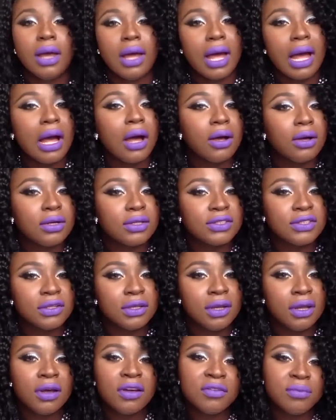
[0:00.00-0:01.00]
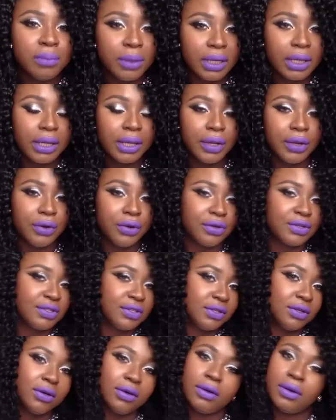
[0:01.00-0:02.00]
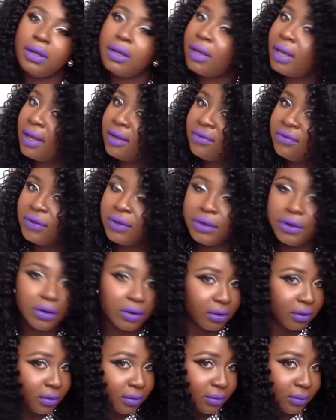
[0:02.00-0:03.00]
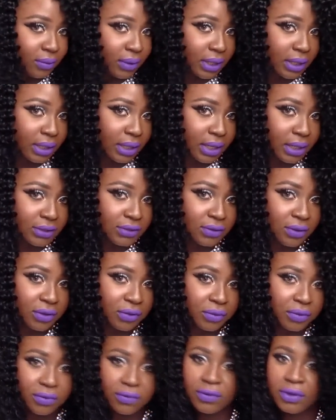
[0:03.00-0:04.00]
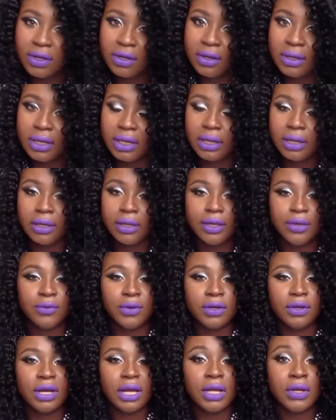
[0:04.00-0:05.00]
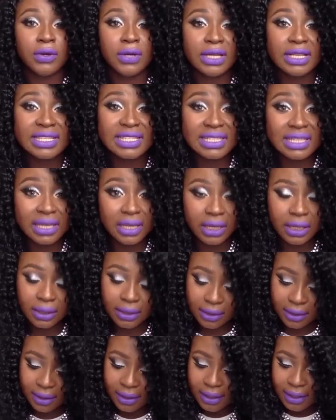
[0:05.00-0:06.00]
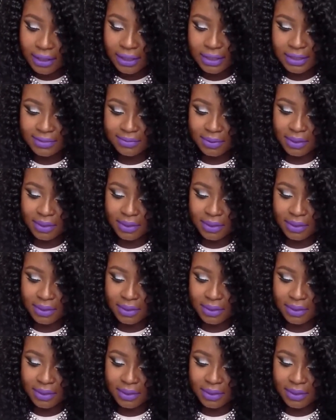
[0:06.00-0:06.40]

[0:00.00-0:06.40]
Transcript: I also love big hair so I figure why not do a review on it even though I know it's late it's